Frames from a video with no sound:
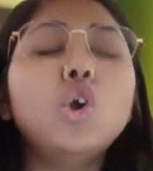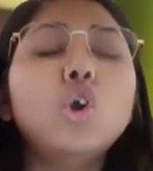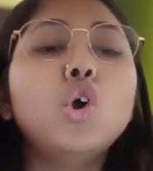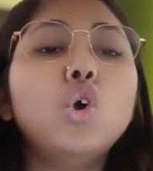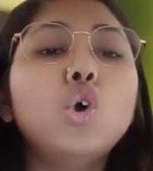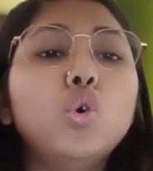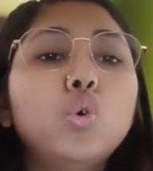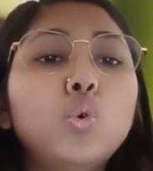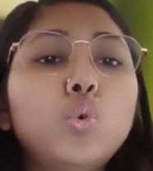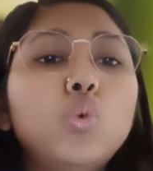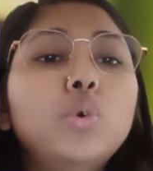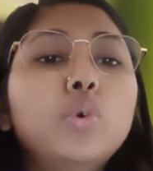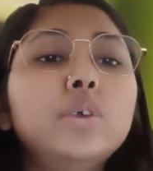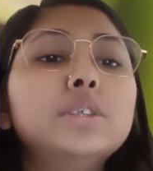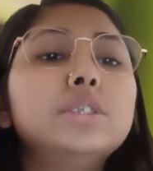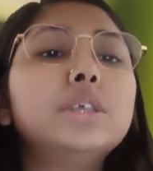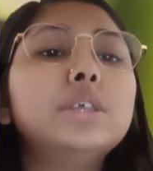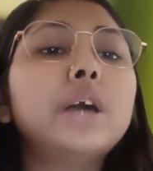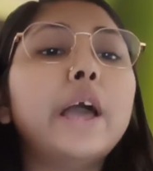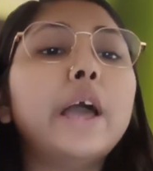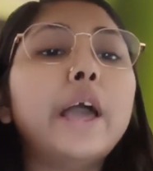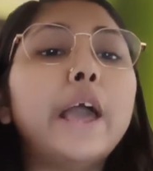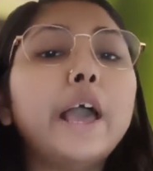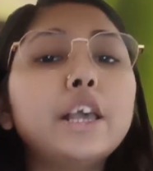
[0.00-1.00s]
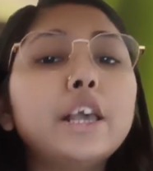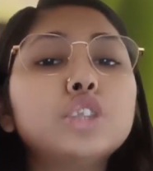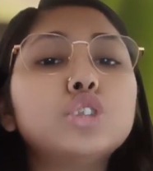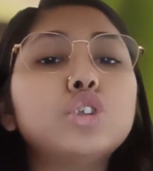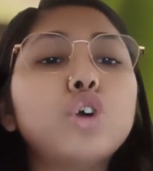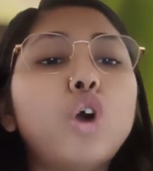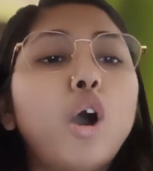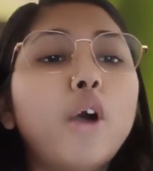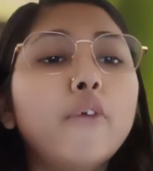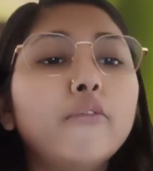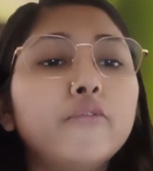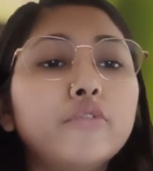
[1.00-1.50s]
Who is the ex
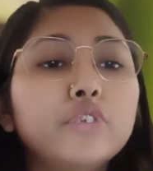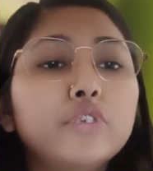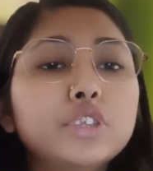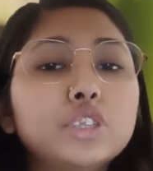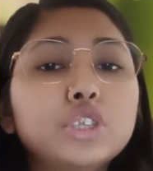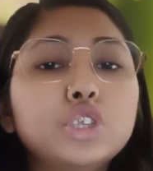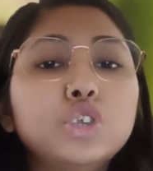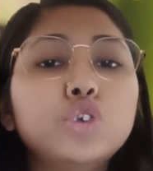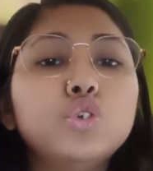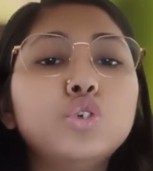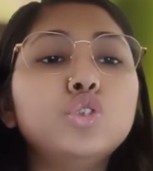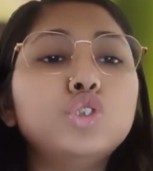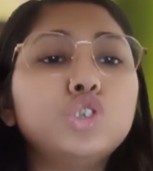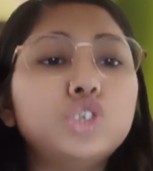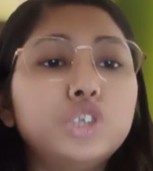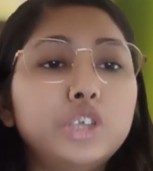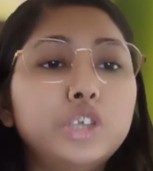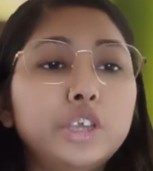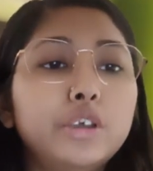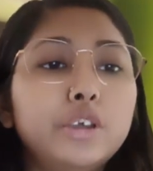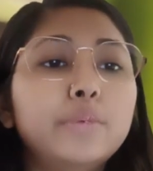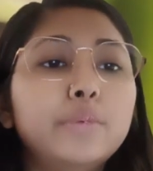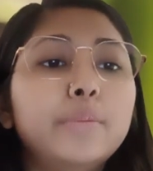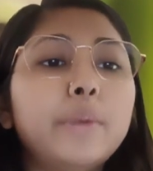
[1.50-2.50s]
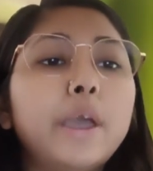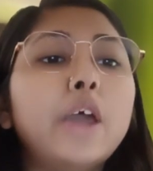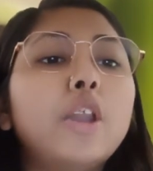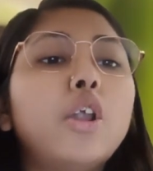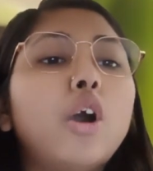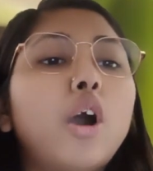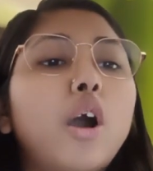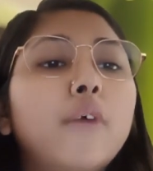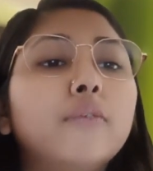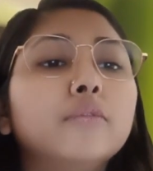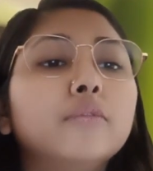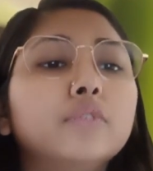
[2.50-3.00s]
officio chairman
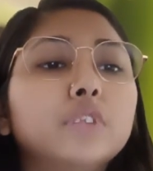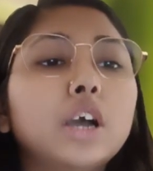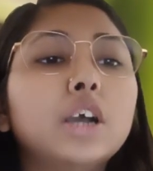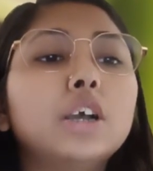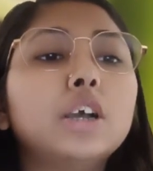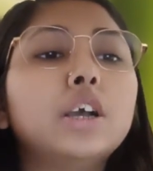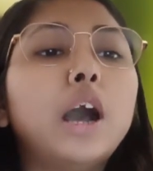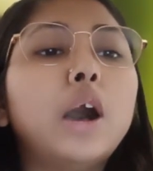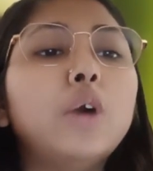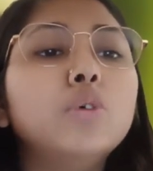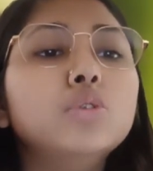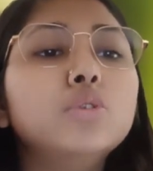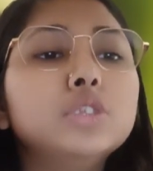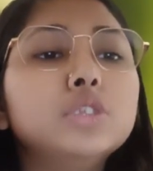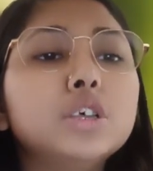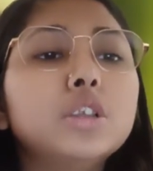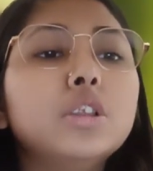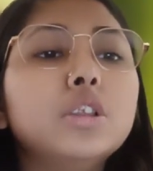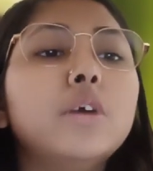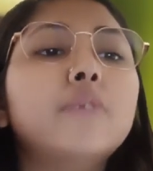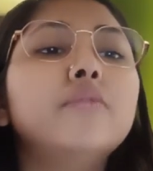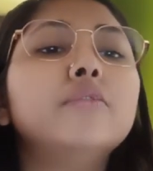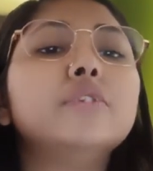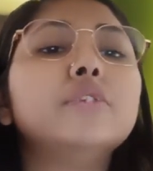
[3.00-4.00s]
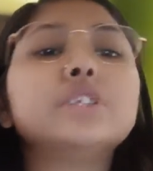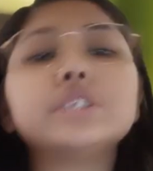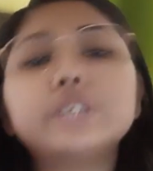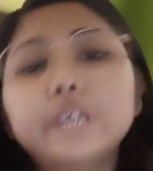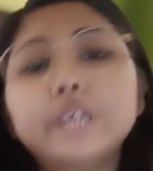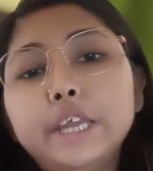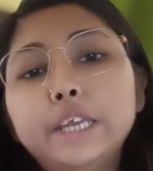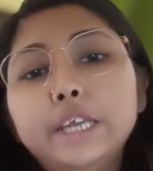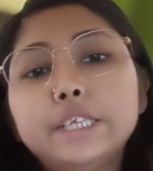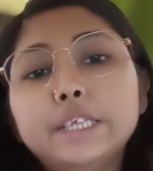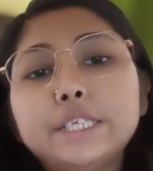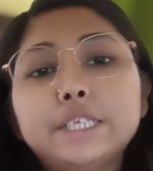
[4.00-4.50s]
of the Council of
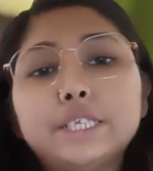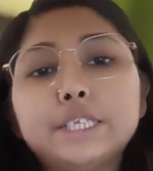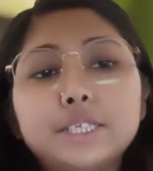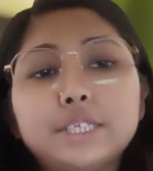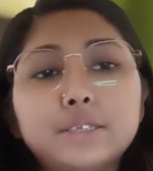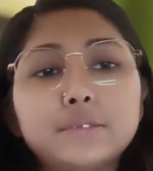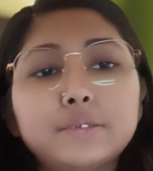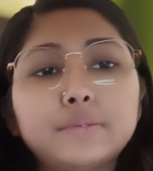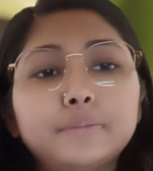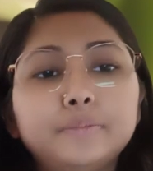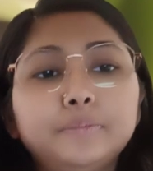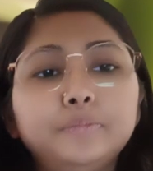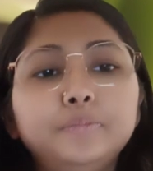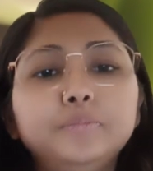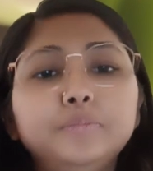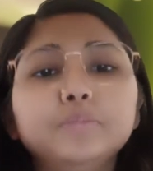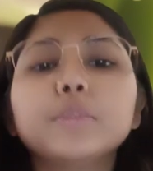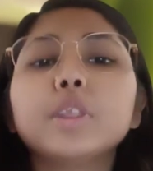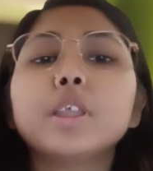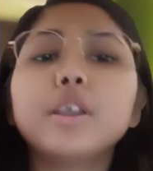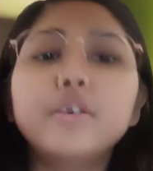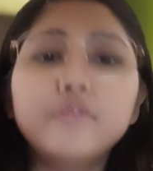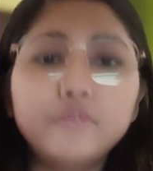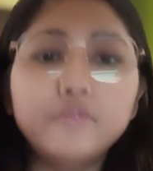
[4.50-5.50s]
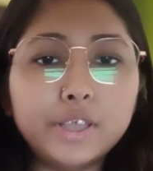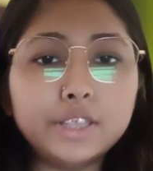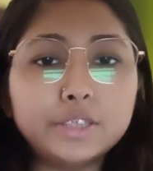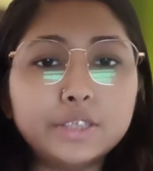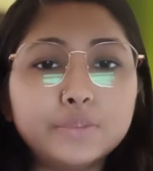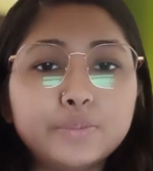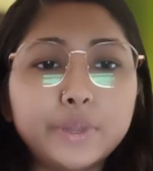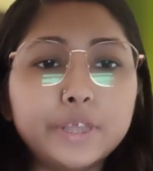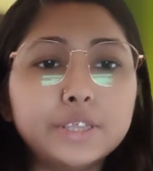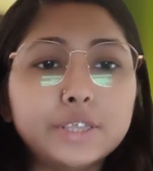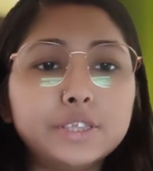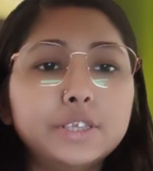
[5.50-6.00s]
States? Vice
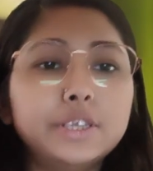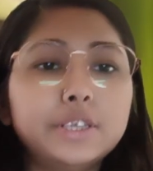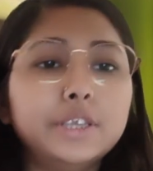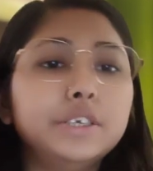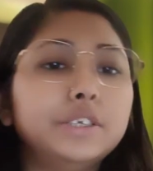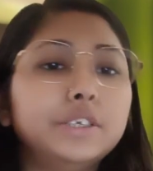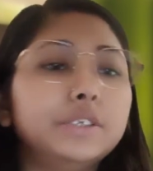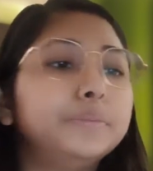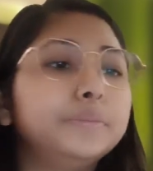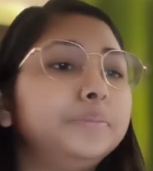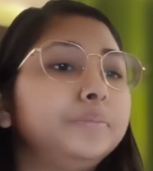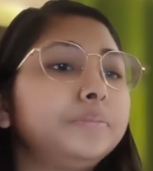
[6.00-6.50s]
President.